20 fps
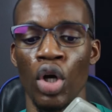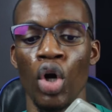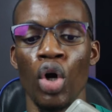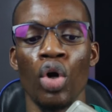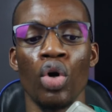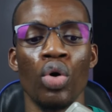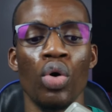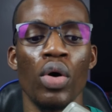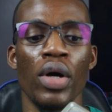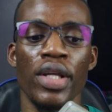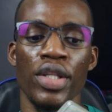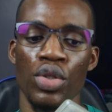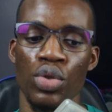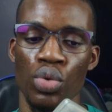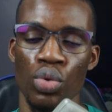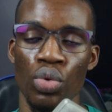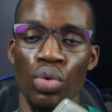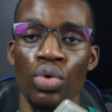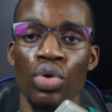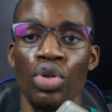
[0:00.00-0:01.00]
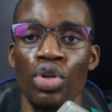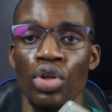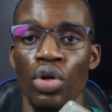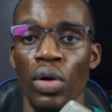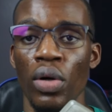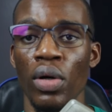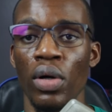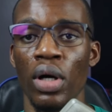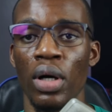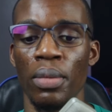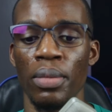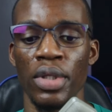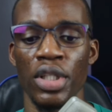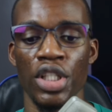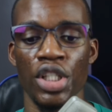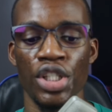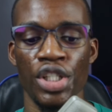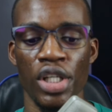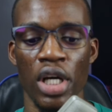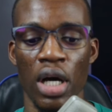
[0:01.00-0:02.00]
go into your
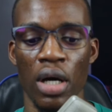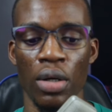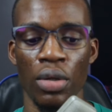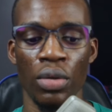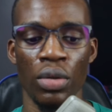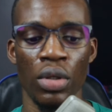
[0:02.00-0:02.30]
initial